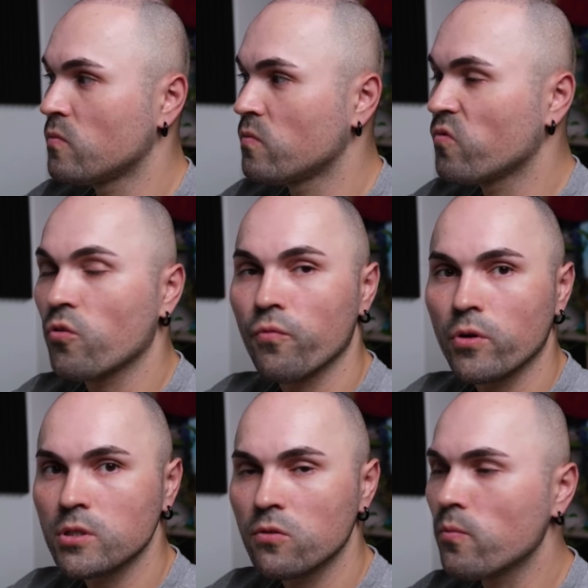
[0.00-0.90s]
From
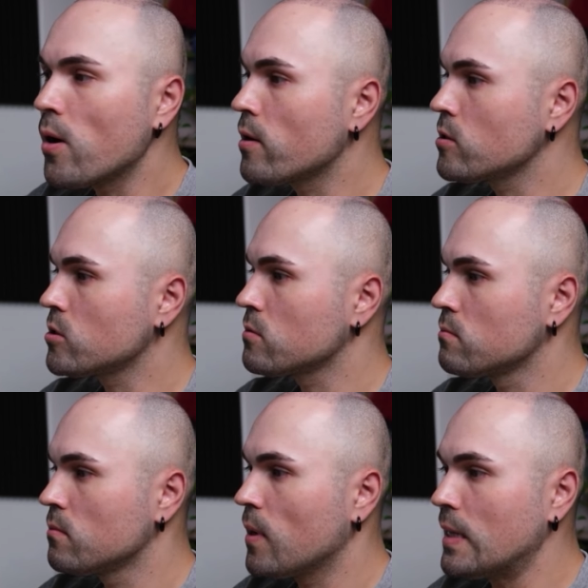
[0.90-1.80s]
1st of March
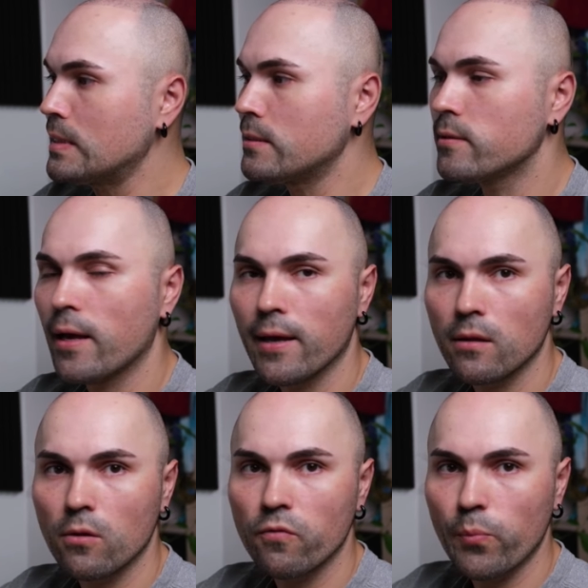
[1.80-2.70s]
until
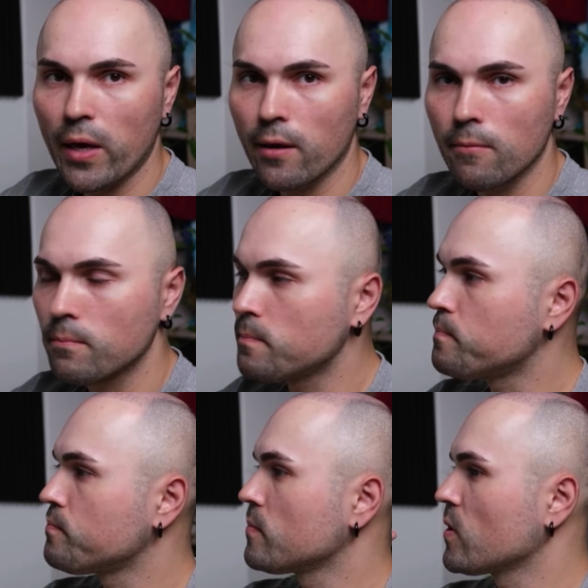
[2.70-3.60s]
end of May.
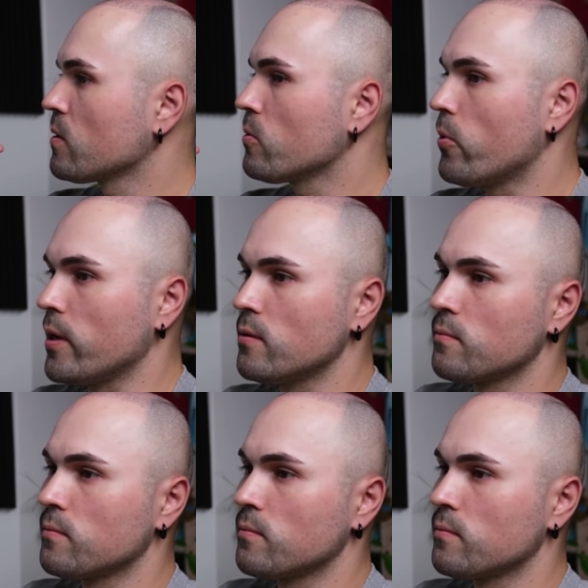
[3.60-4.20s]
Great.